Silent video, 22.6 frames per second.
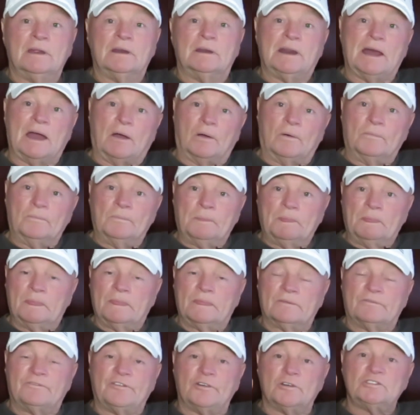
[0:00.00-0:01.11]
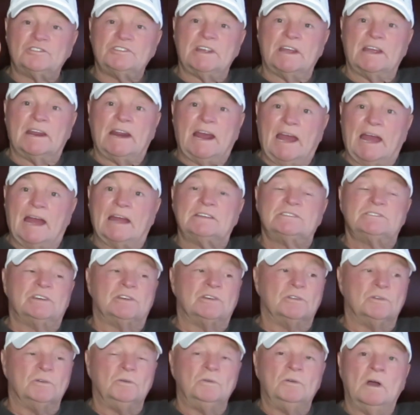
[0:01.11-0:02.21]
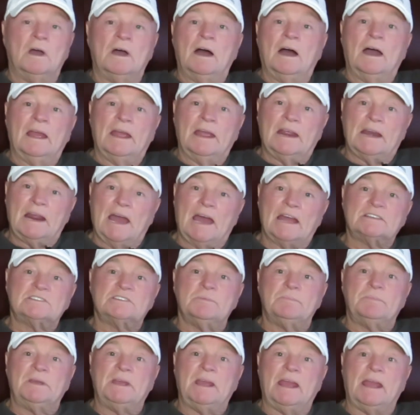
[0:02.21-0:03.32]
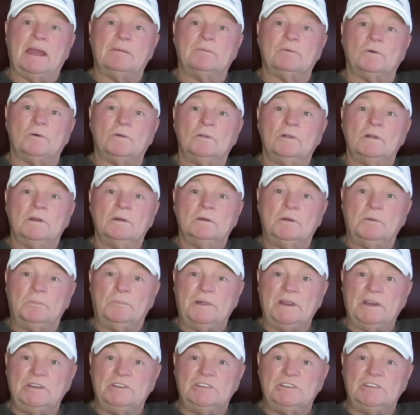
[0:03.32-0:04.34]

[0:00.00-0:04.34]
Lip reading: Now, the first thing it has to do, it has to be able to be